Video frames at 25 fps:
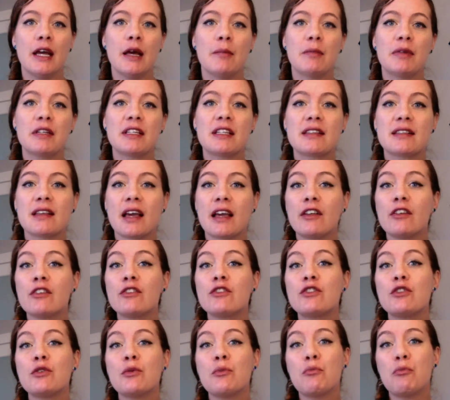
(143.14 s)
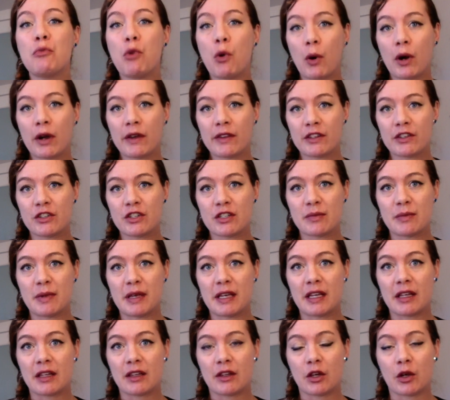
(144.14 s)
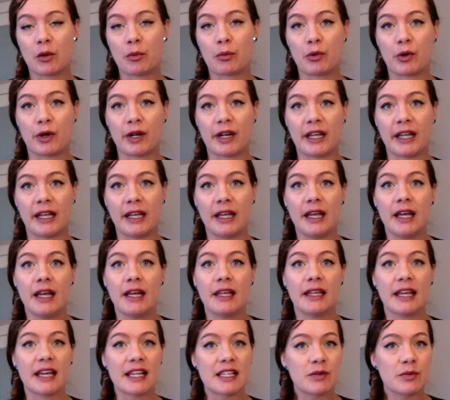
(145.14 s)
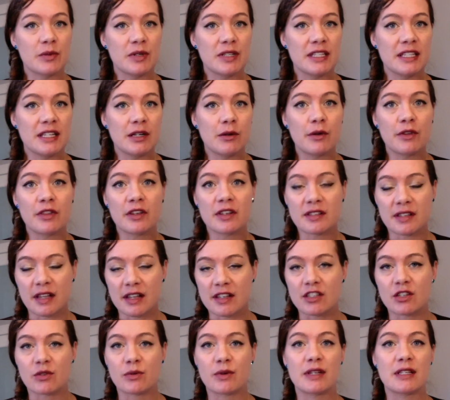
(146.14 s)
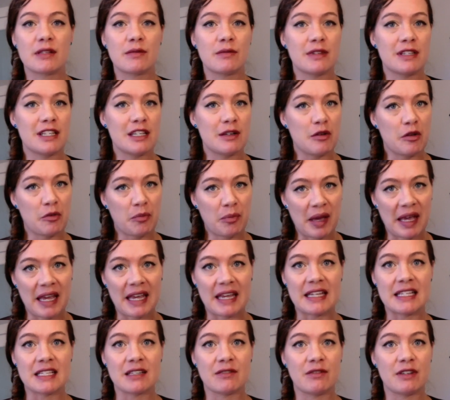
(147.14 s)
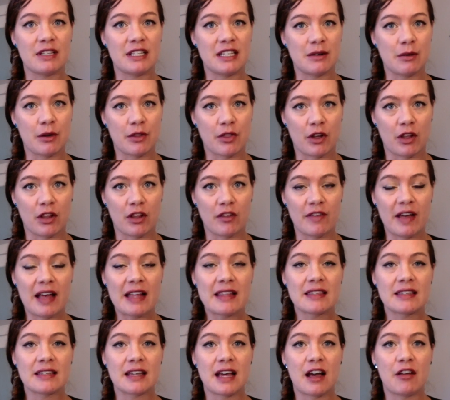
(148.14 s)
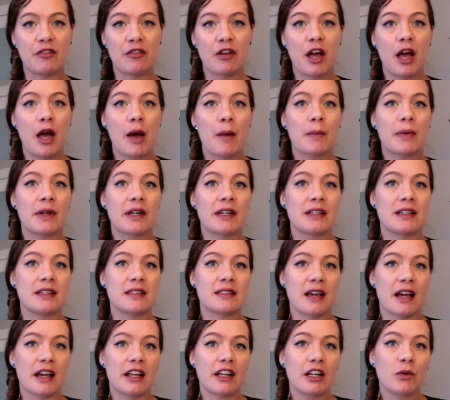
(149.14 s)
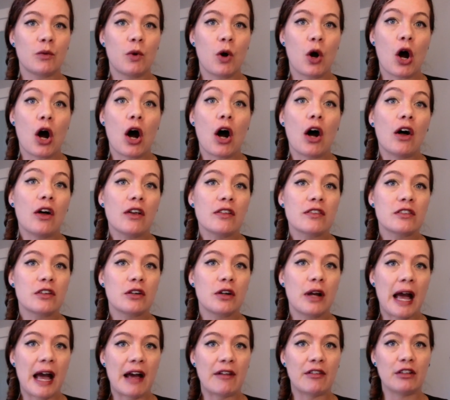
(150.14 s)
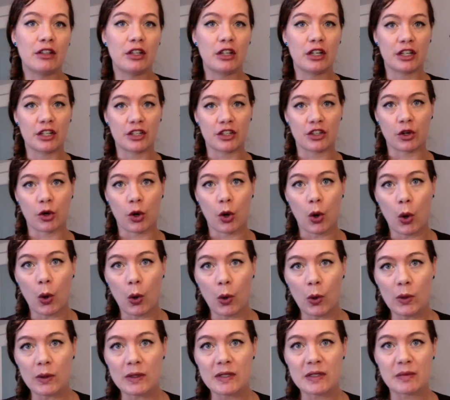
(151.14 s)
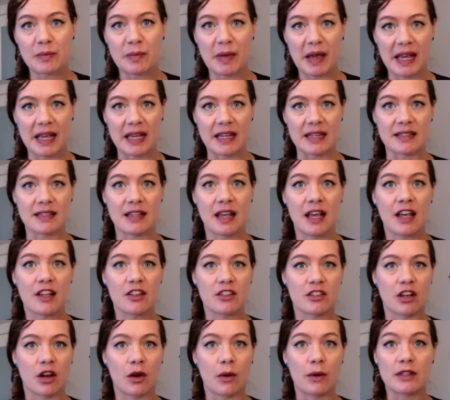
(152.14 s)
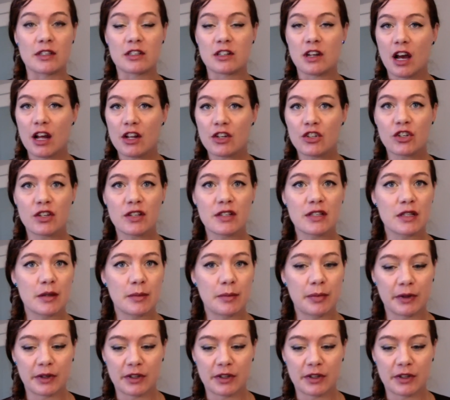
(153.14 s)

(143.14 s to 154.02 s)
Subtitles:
But designers do more than just make it look pretty. Yes, we deal with accessories and we deal with paint and we deal with all of that stuff, but a designer will also have a look at your whole space. So it's not just the